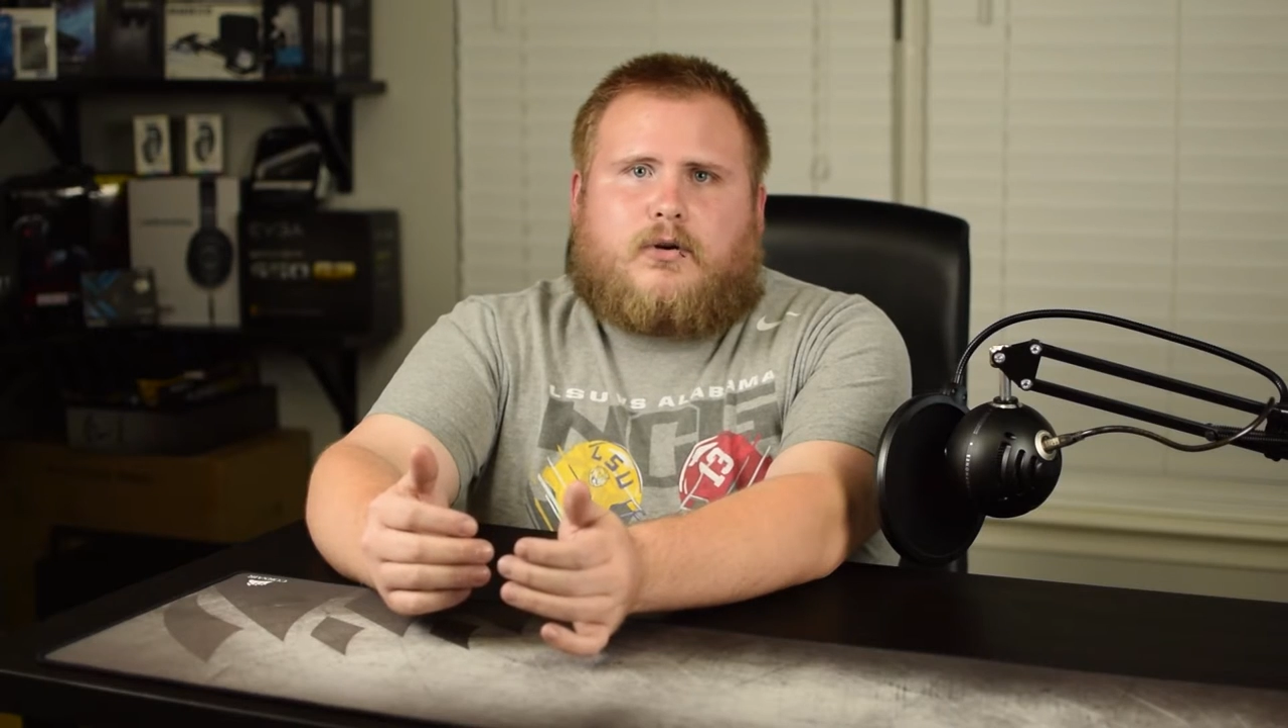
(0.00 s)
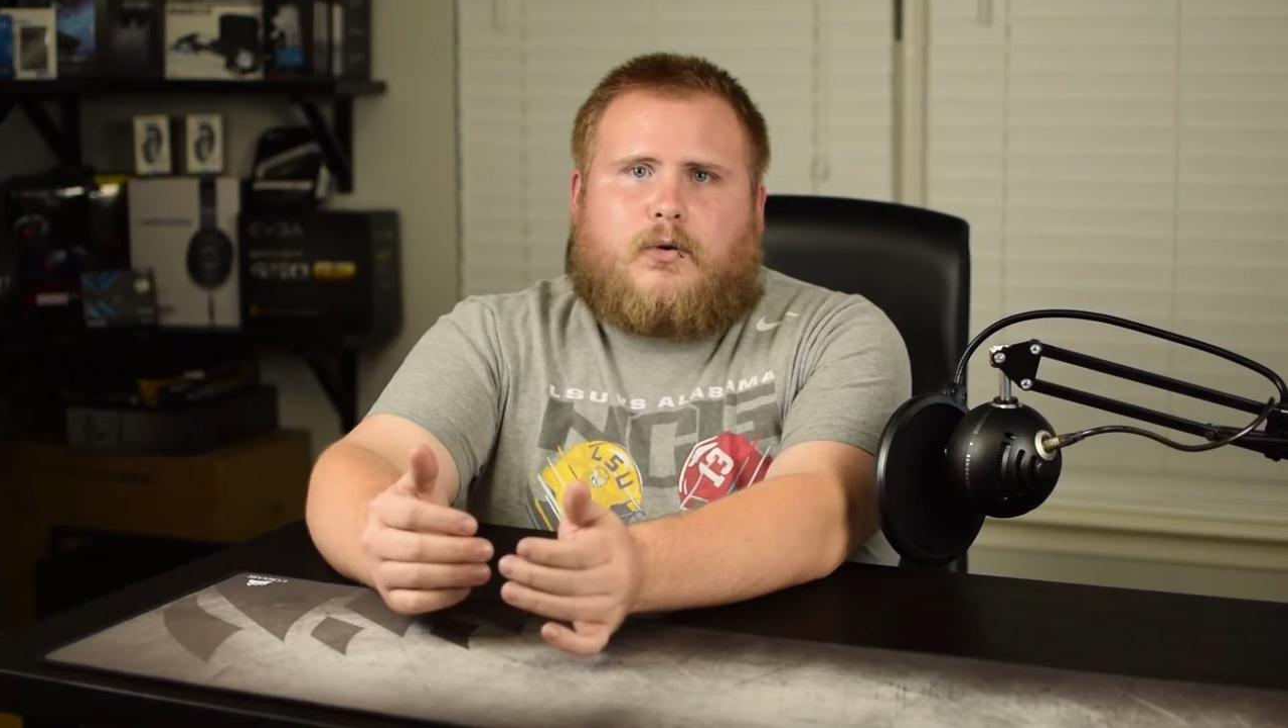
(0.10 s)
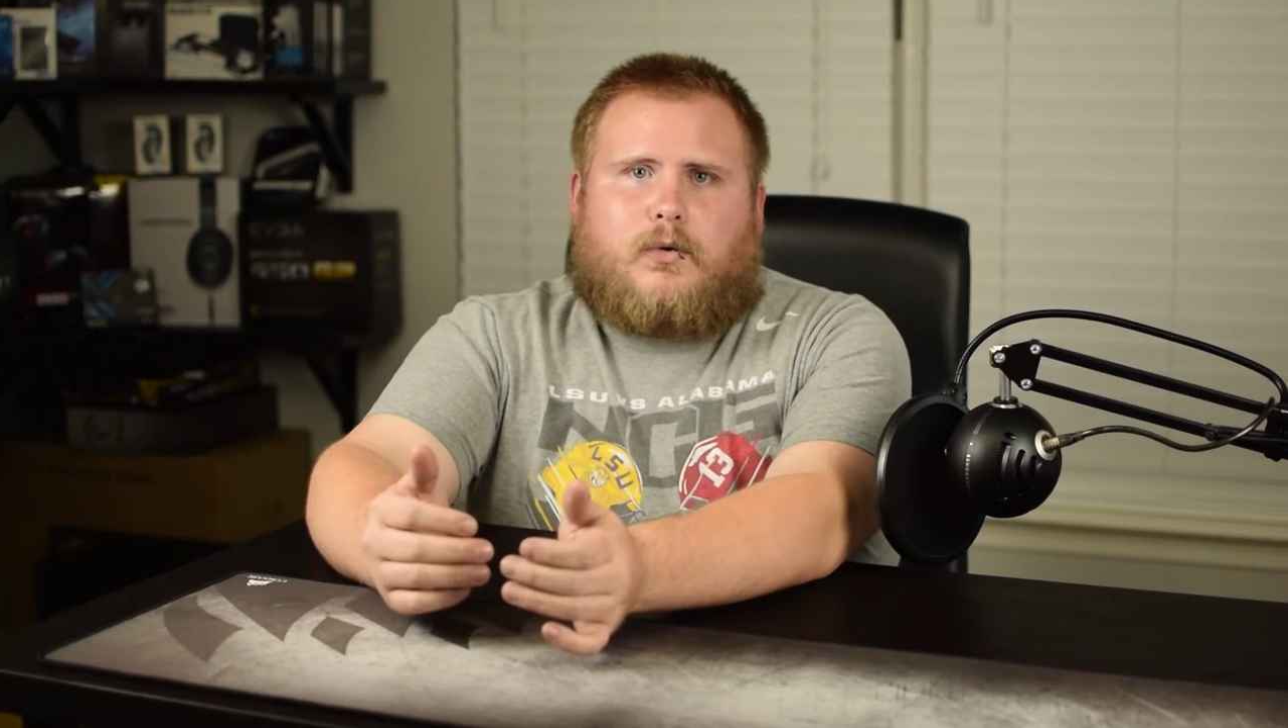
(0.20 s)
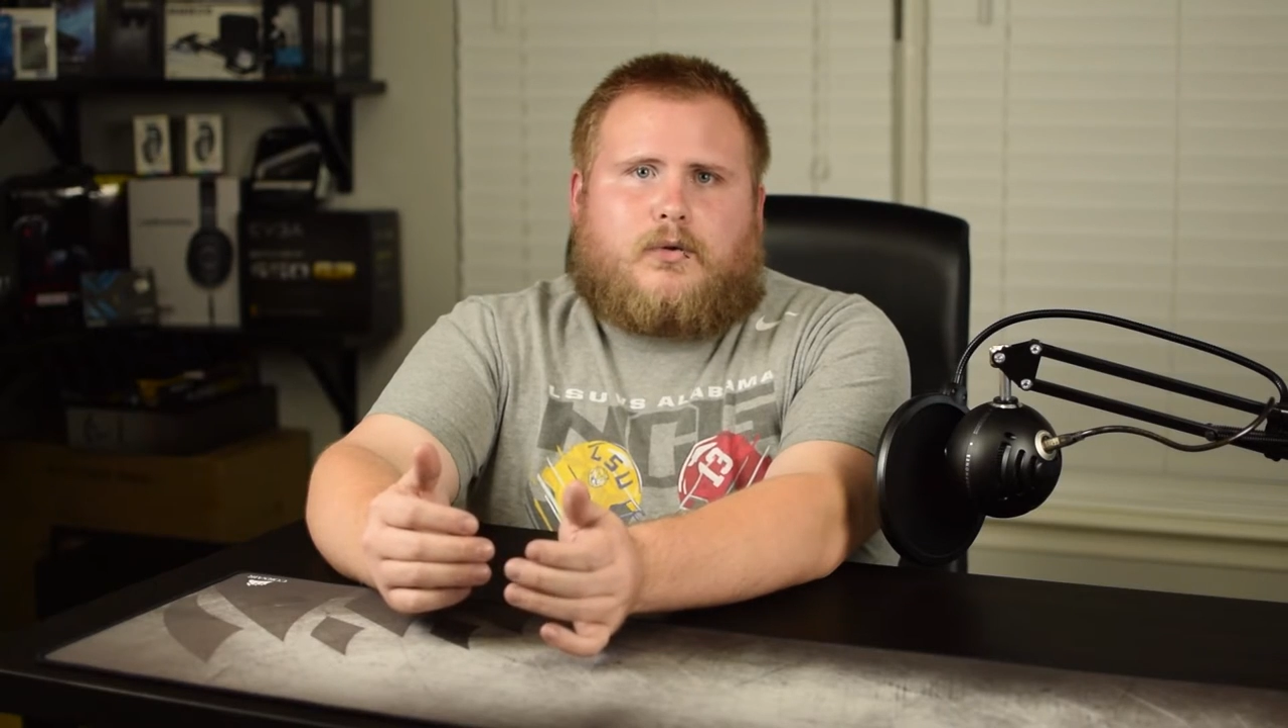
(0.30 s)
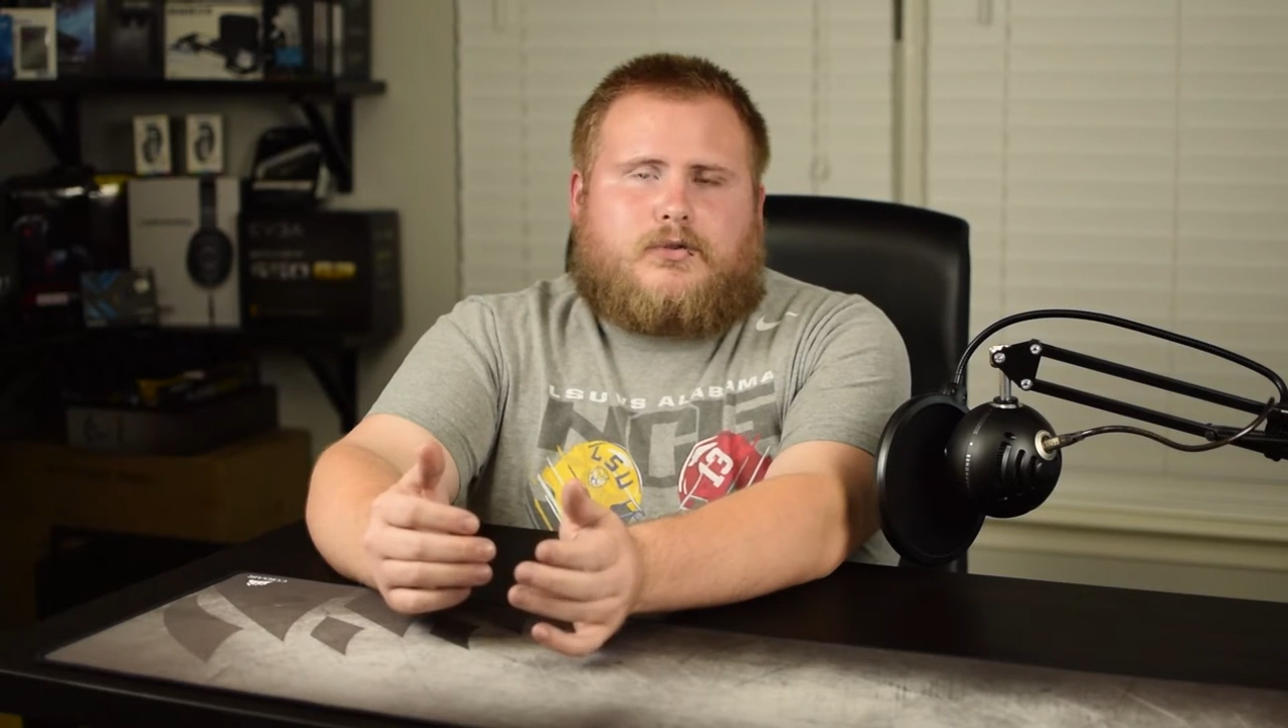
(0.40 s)

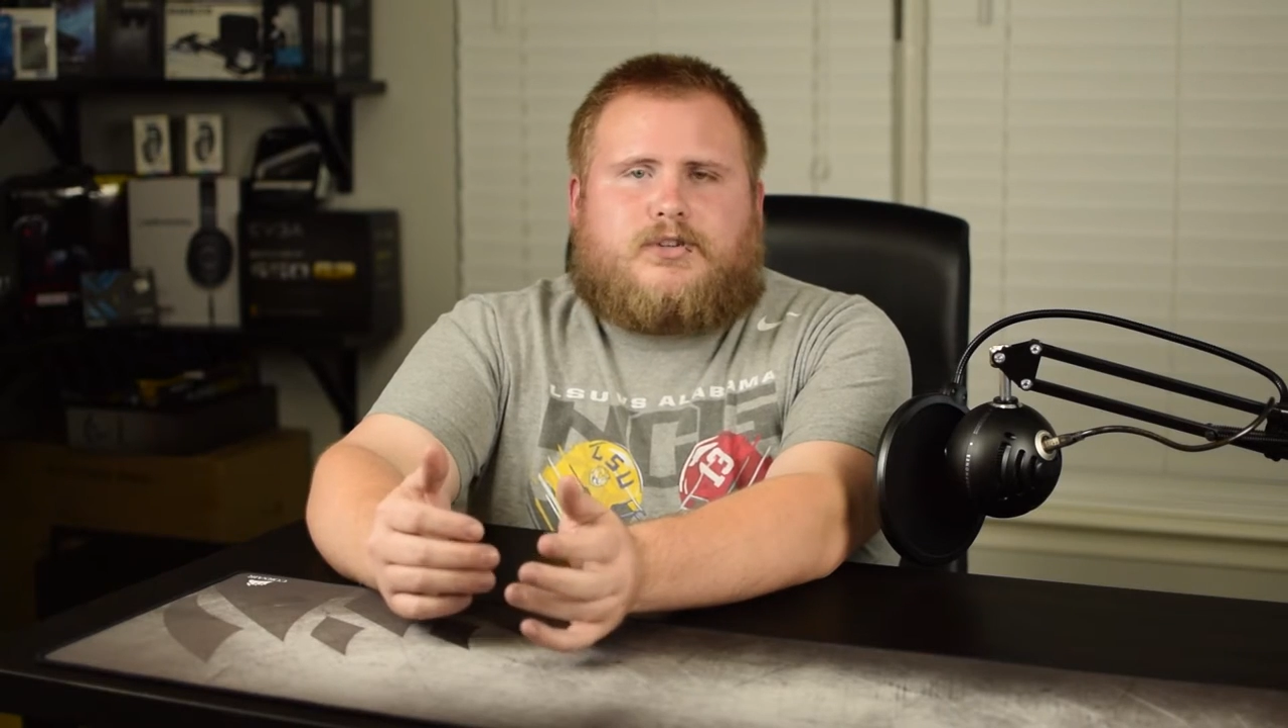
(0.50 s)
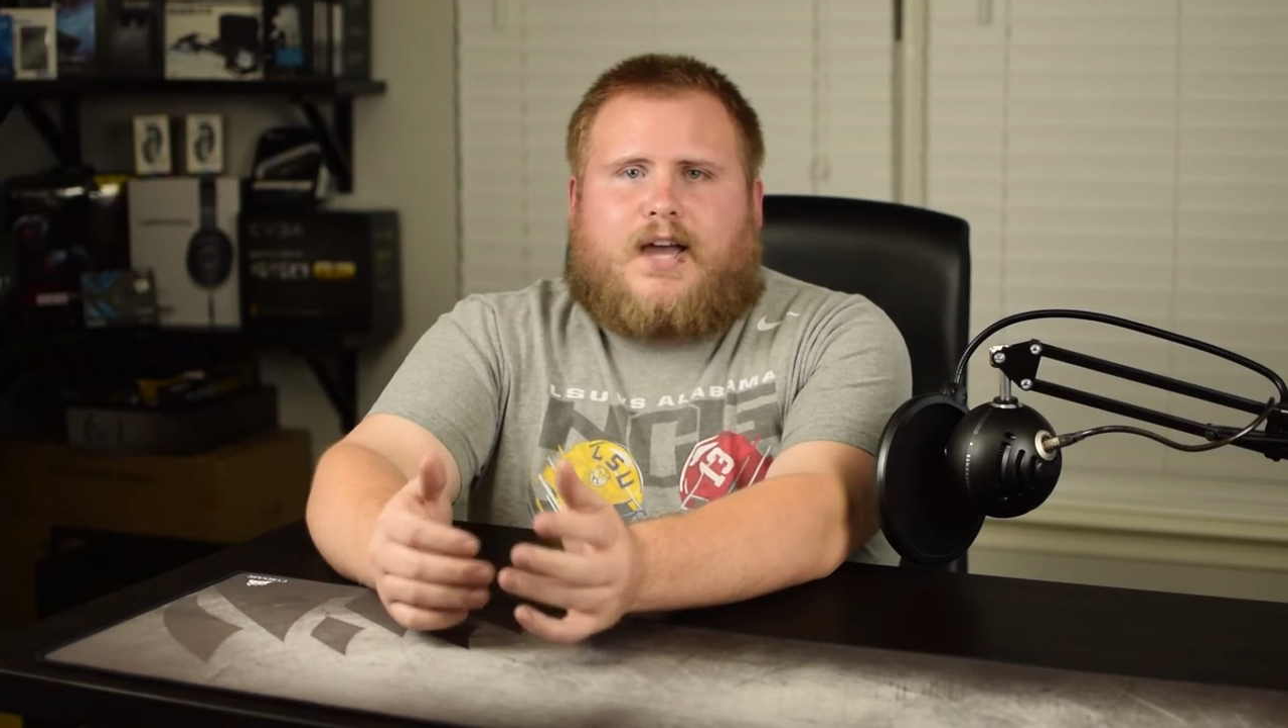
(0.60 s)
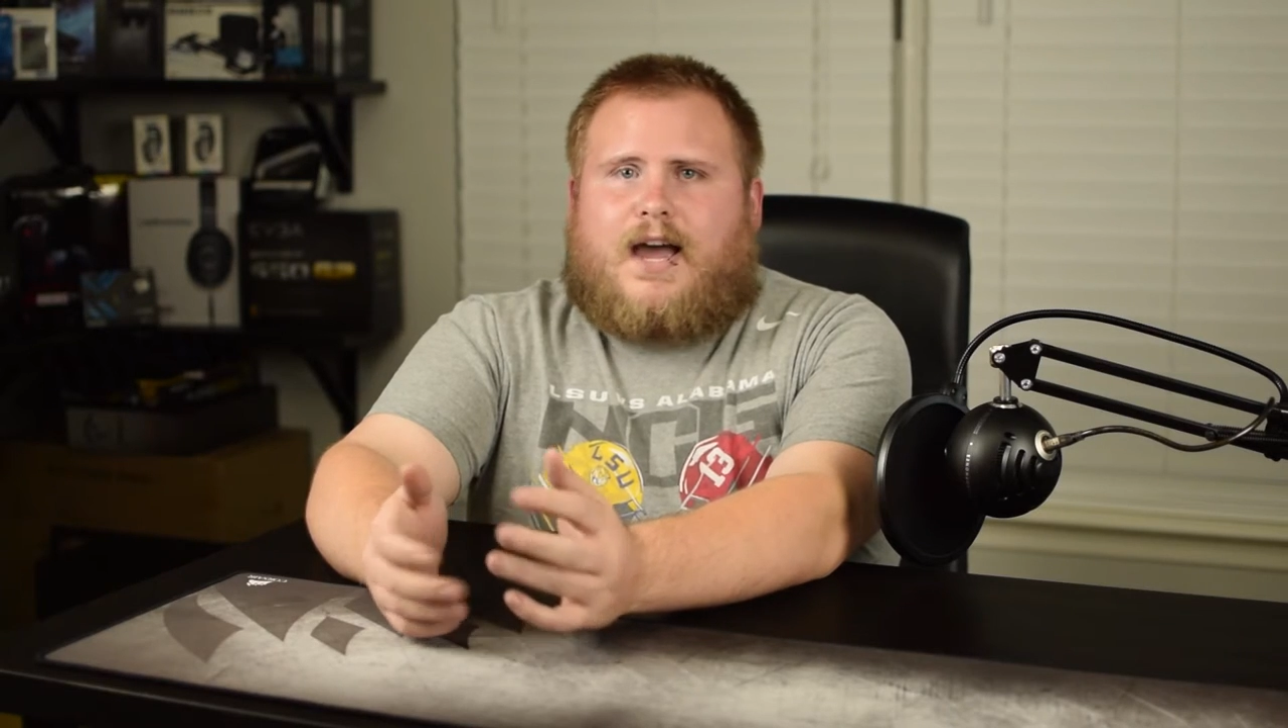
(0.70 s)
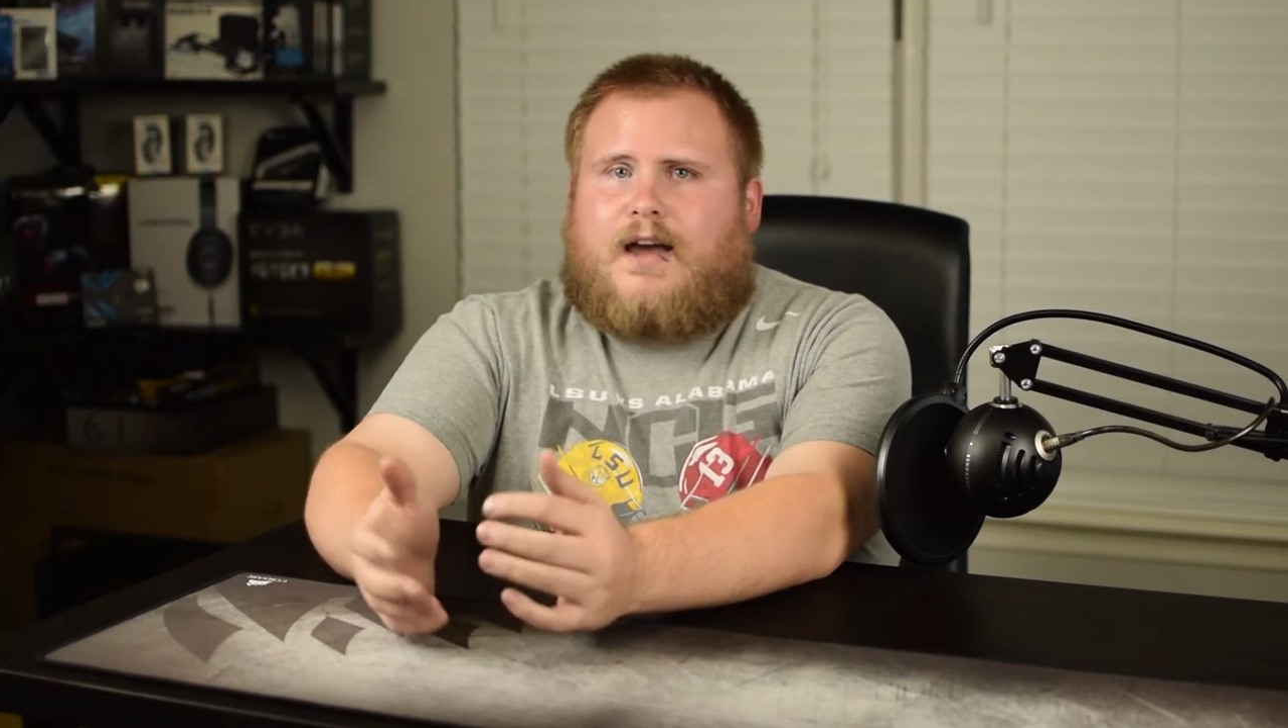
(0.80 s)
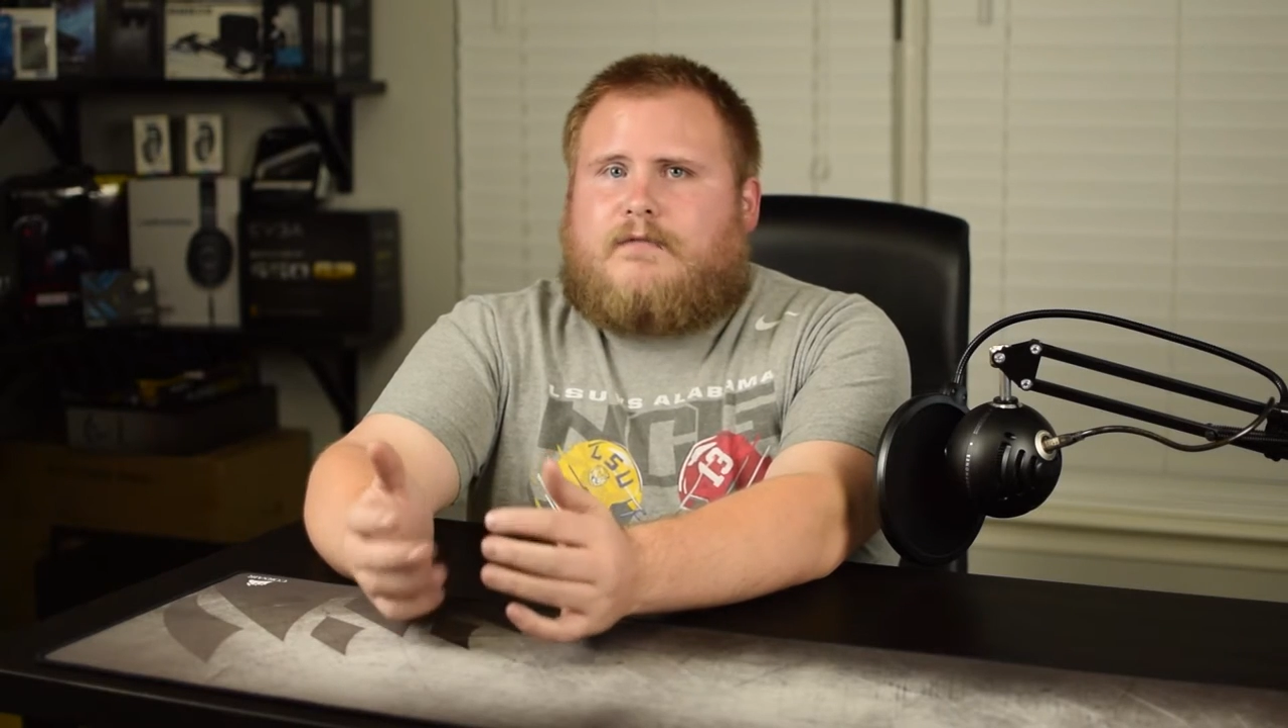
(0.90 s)
coolers
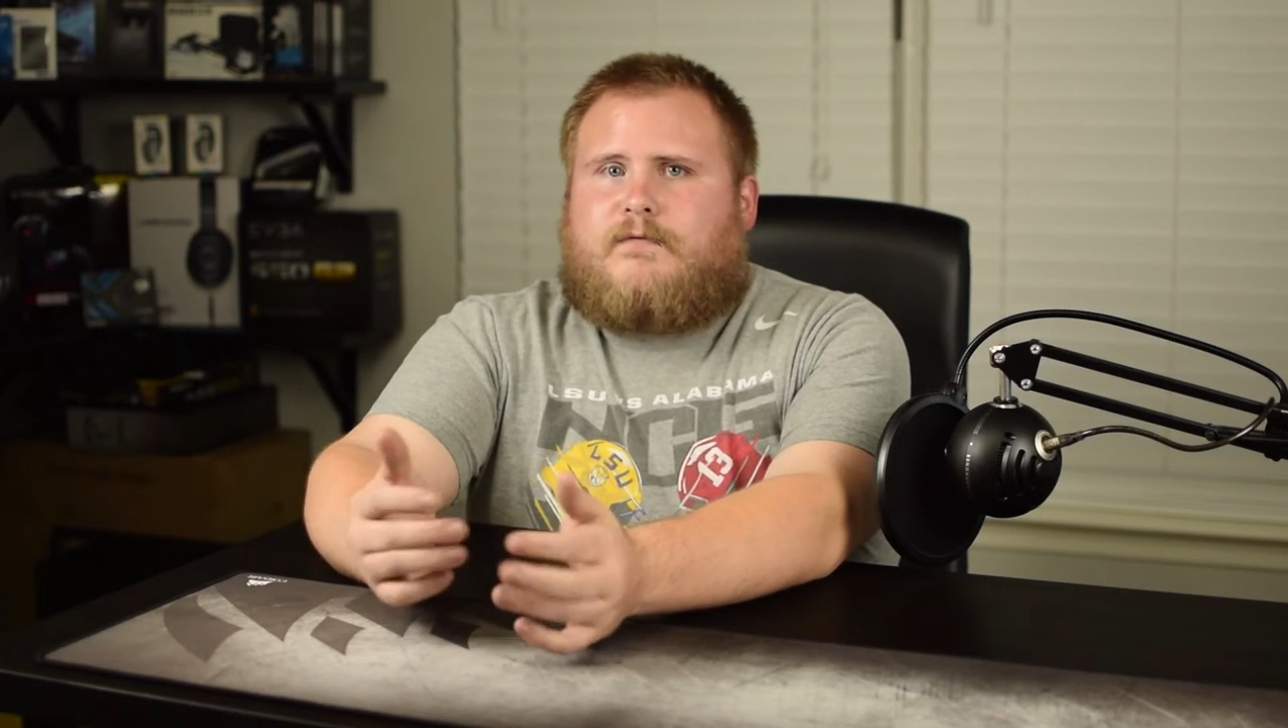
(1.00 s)
at